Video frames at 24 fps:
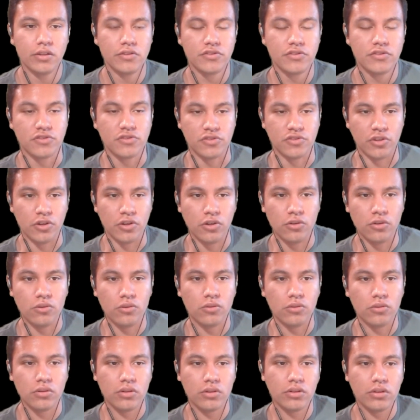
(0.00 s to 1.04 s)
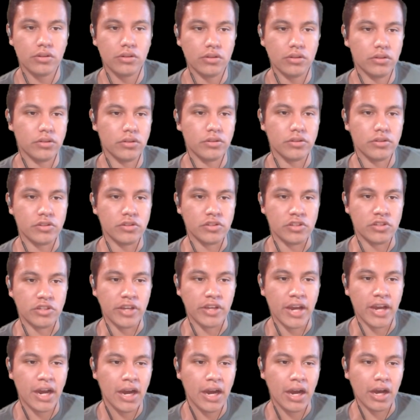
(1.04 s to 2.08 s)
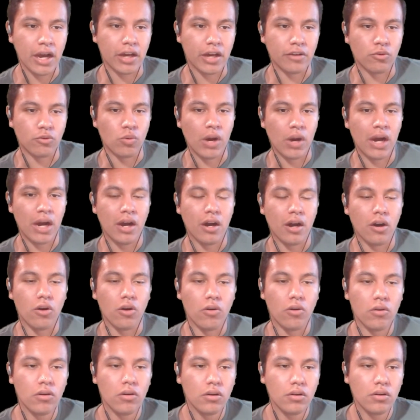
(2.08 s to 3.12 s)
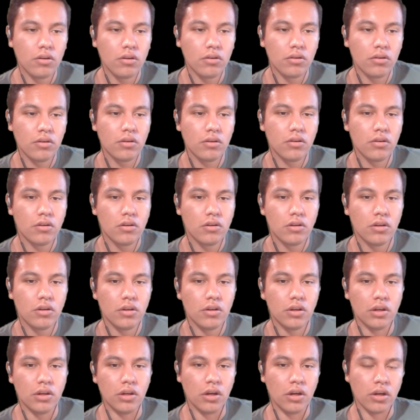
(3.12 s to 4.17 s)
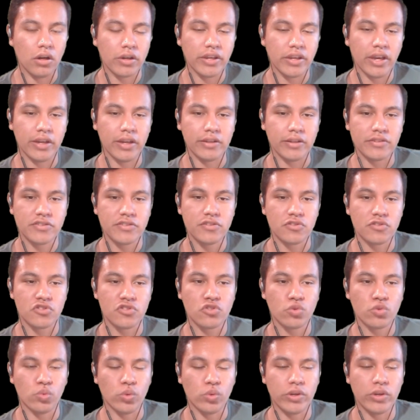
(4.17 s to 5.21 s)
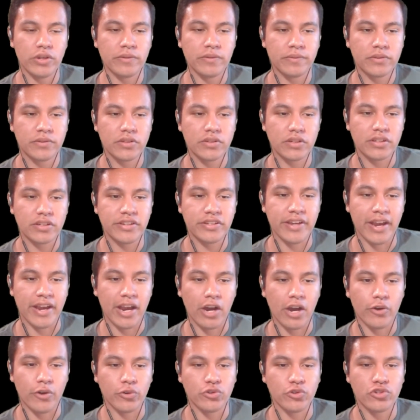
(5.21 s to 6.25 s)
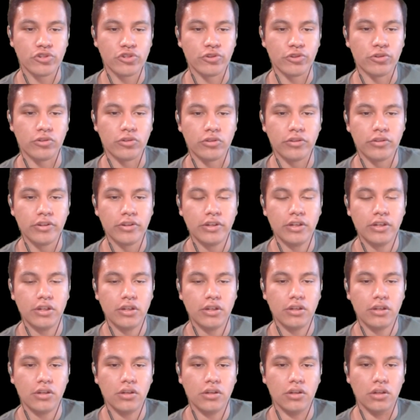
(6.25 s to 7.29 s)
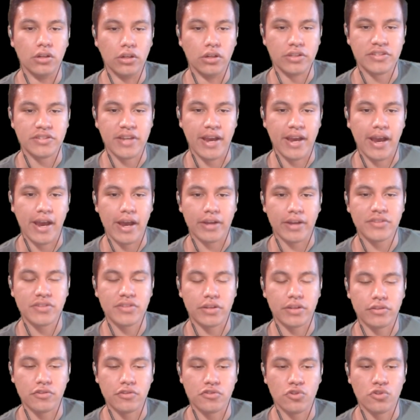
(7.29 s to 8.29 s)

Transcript: So, yeah, wow. again, it's the swift counter attacks that